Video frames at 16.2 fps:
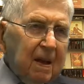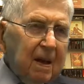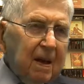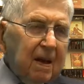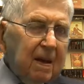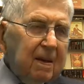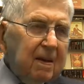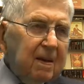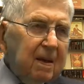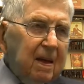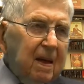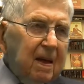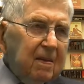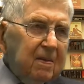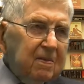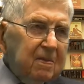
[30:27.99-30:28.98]
I
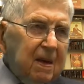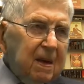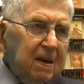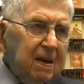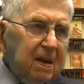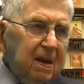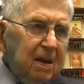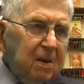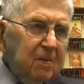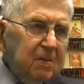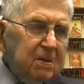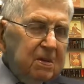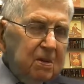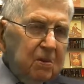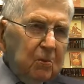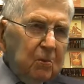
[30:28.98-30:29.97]
think he
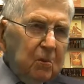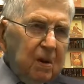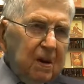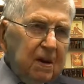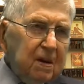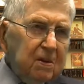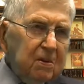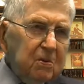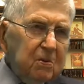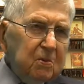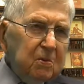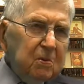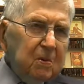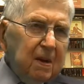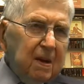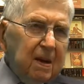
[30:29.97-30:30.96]
was the one
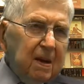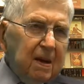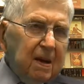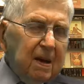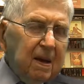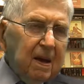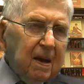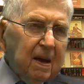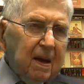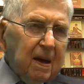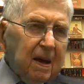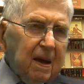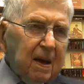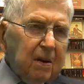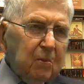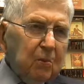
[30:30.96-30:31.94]
who,
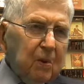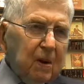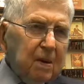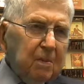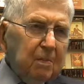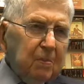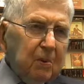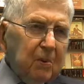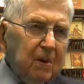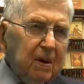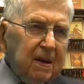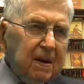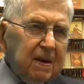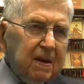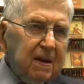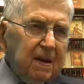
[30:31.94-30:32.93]
at one
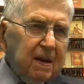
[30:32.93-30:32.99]
point,